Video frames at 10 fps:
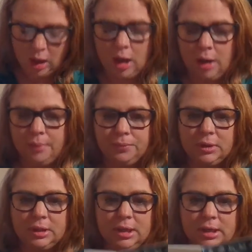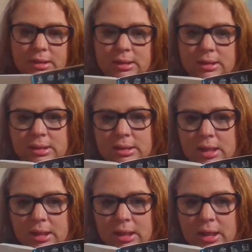the
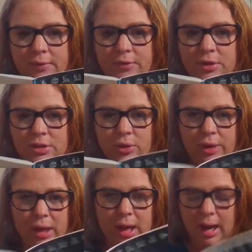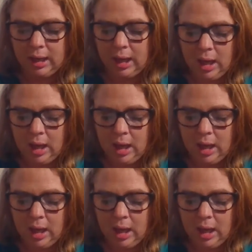study of the zodiac,